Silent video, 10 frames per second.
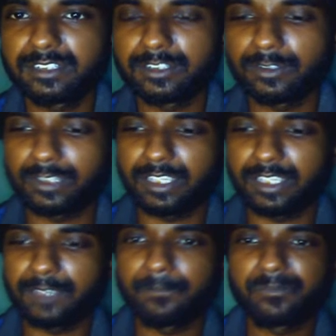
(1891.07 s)
Okay,
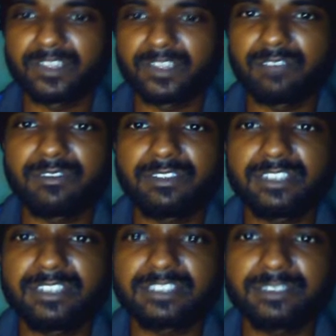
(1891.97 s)
we will just
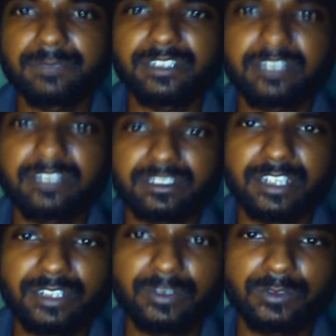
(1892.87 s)
simply try
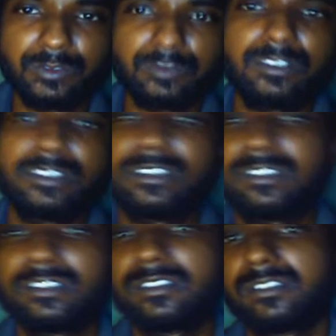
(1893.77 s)
to
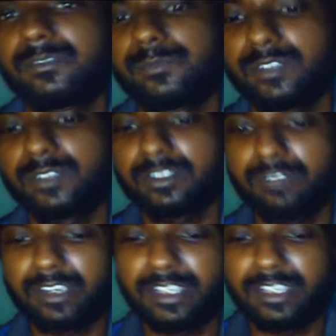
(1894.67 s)
put
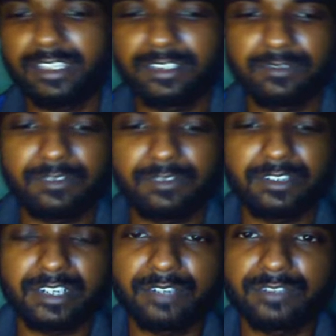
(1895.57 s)
query. We will try
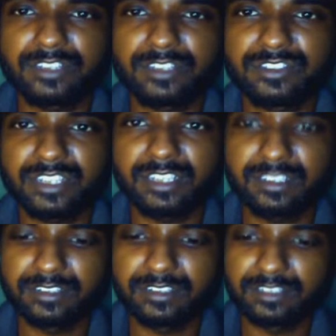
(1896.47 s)
to just check.
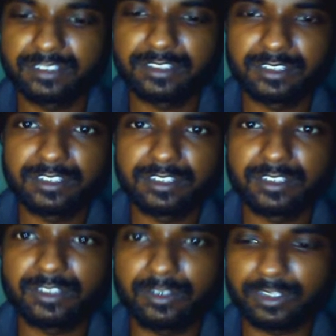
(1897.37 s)

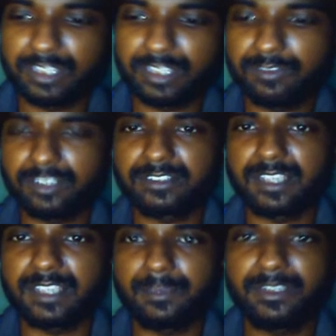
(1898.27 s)
Okay, what's
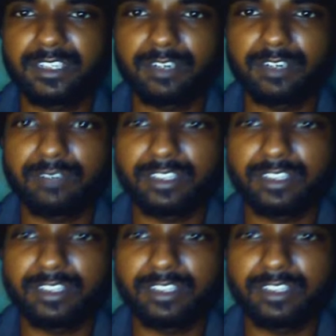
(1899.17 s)
happening around here.